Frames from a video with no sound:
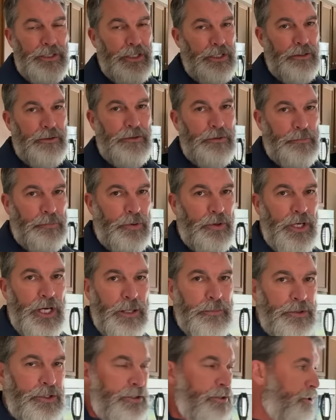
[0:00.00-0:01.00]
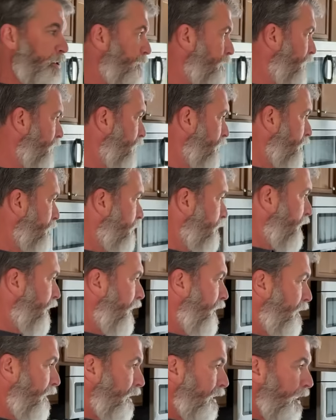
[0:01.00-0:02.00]
that perhaps you should take a look
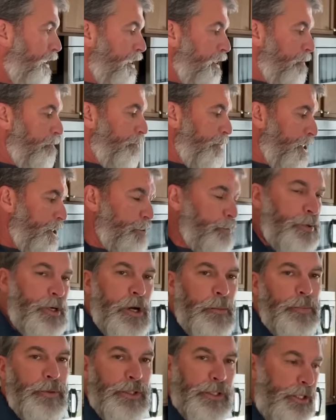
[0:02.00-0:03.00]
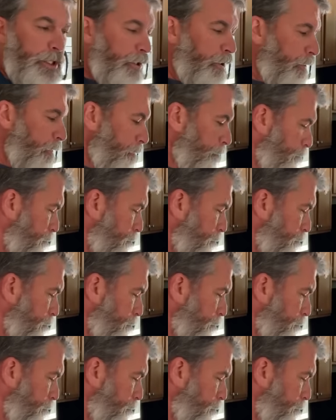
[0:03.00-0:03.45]
at. Like this property here,